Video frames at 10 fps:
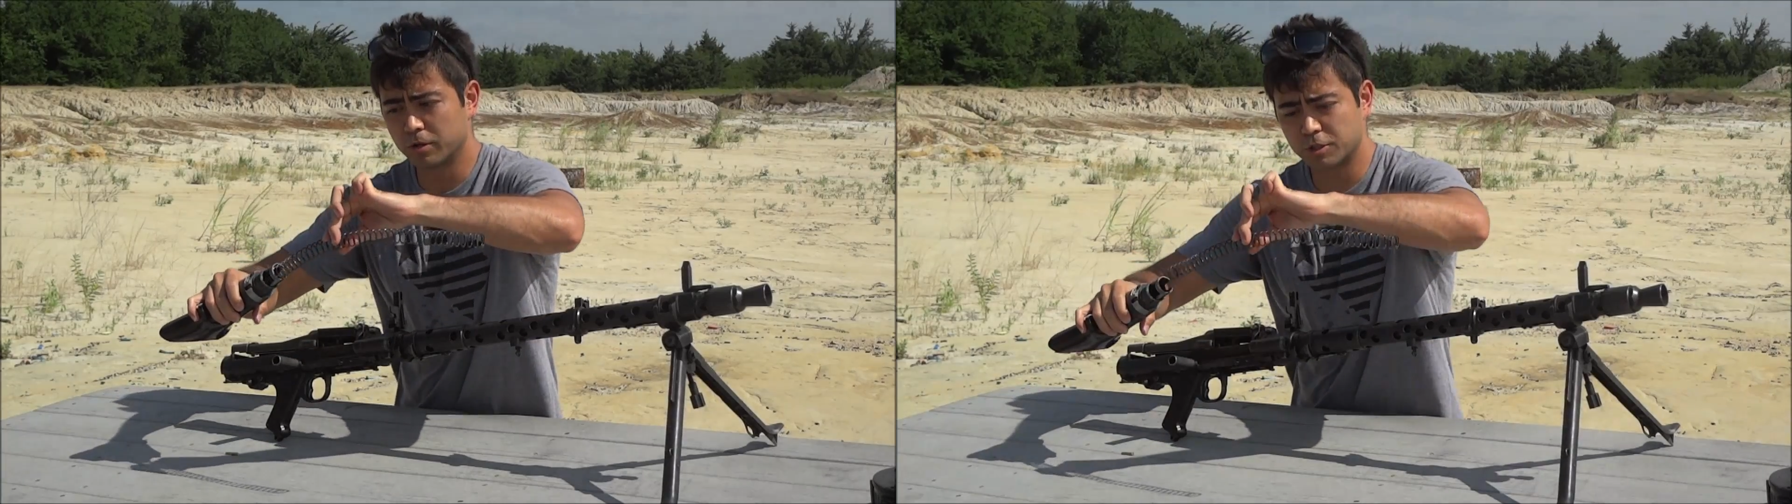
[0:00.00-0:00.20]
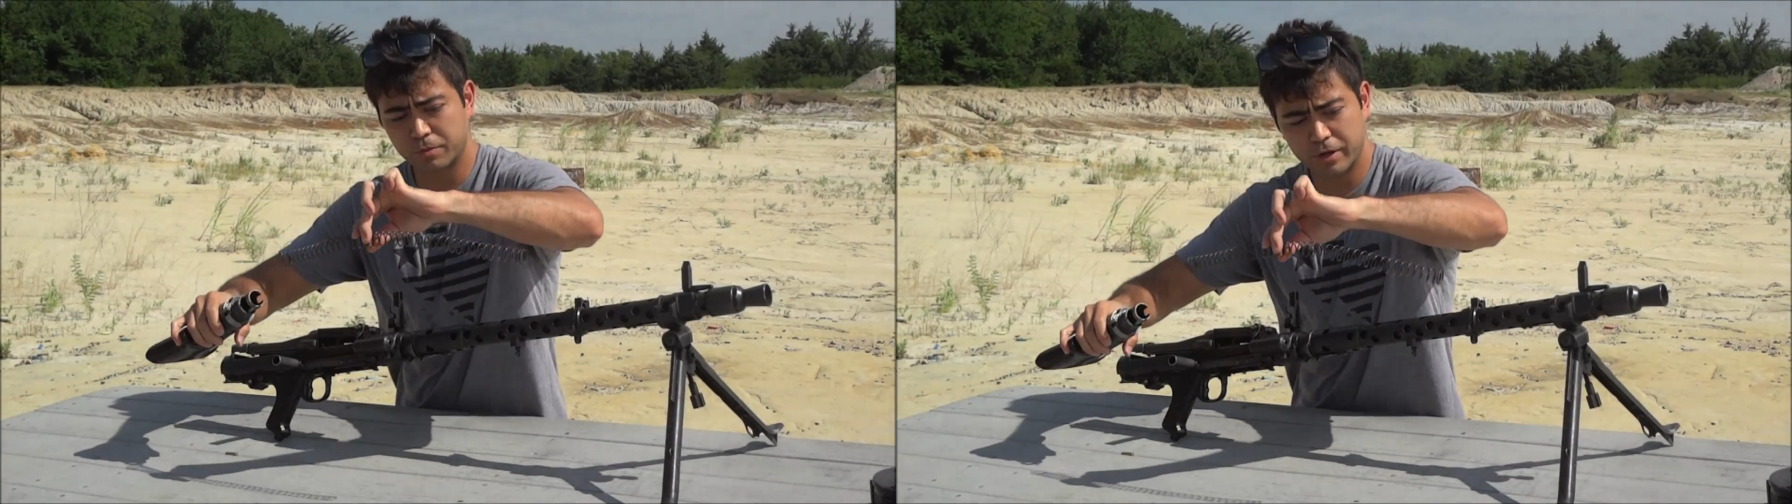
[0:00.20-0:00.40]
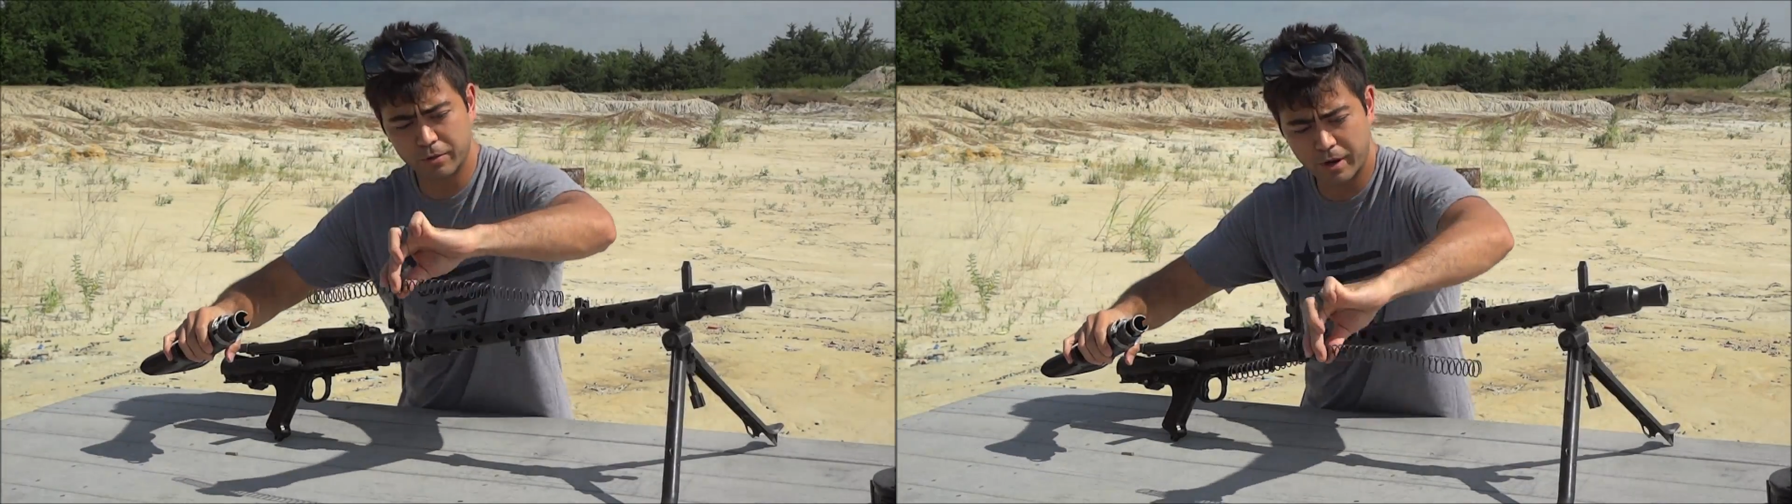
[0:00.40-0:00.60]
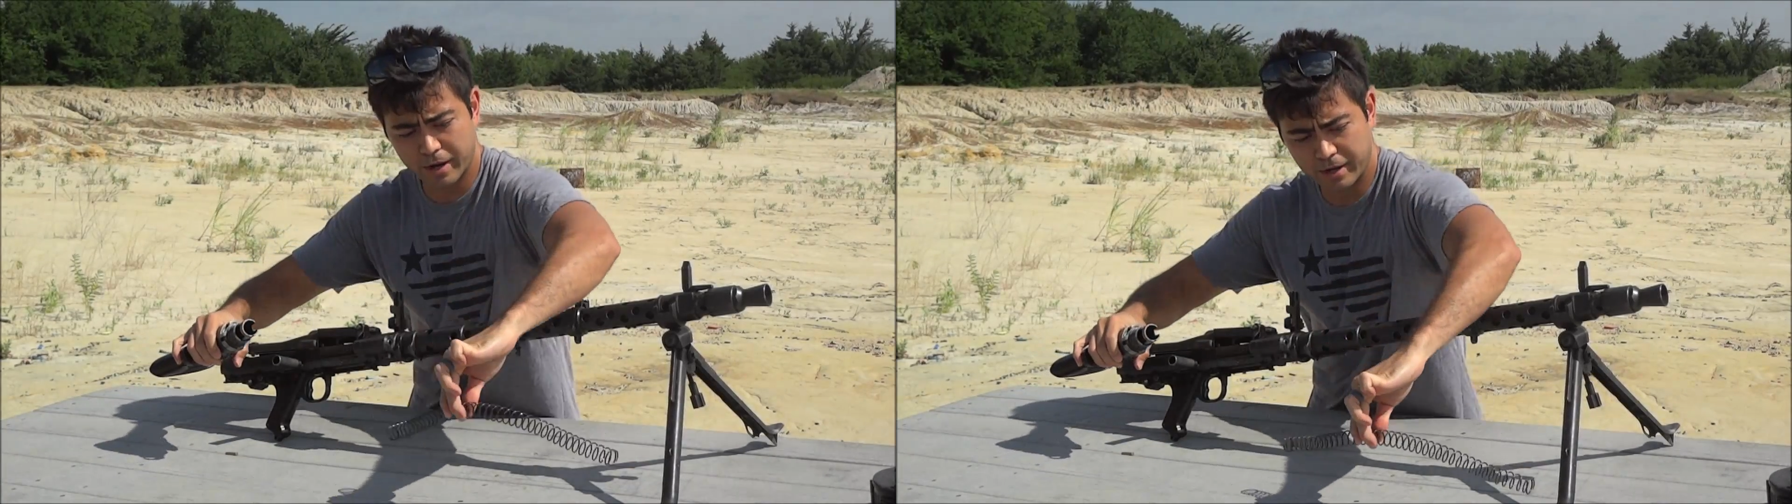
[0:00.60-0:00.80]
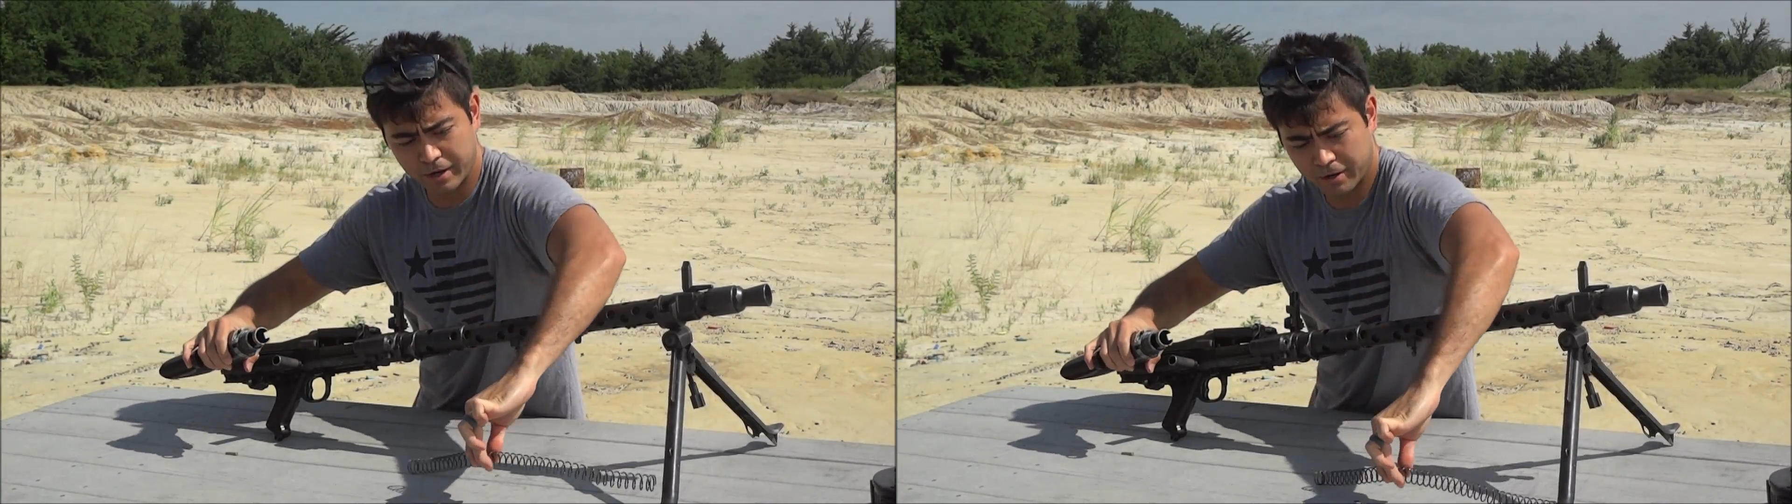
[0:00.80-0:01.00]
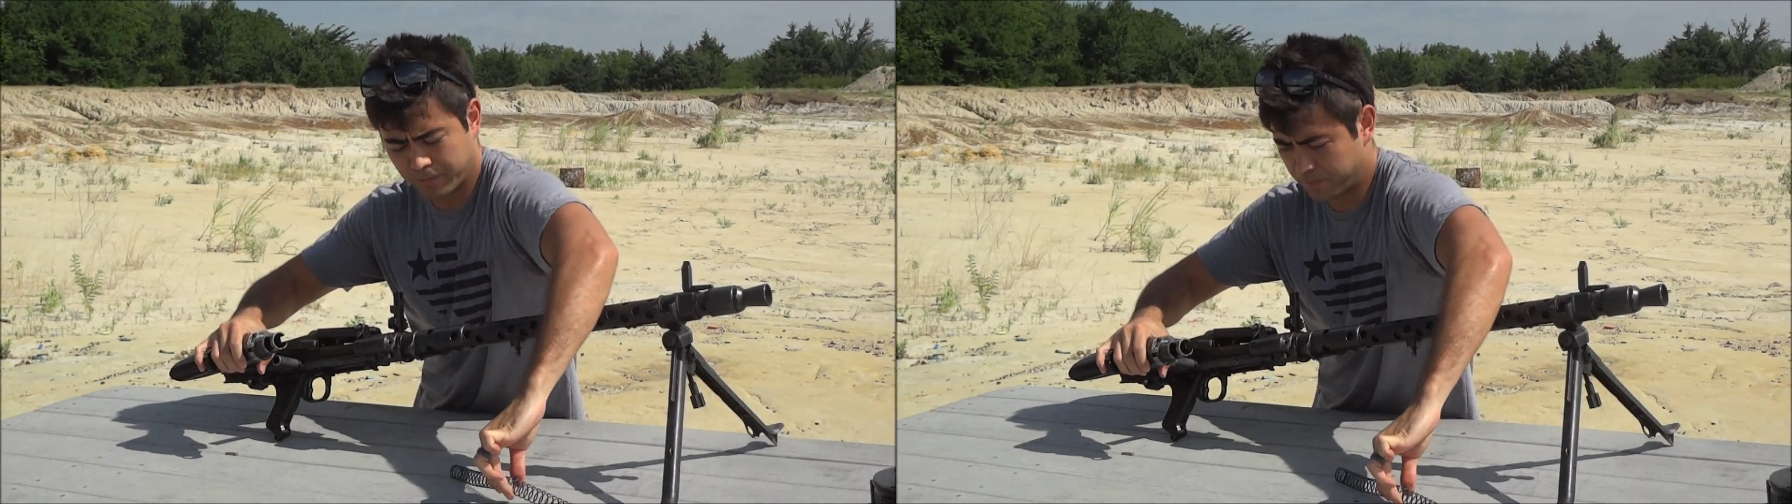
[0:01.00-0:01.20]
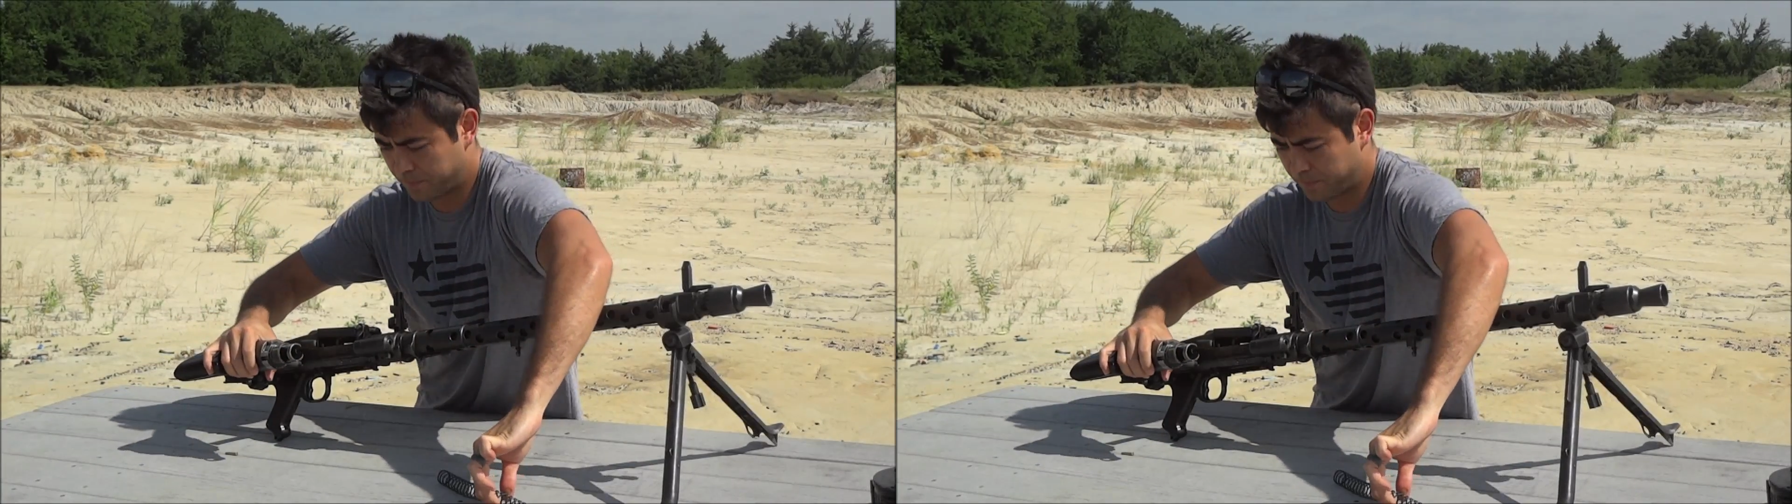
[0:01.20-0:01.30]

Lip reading: spring right here.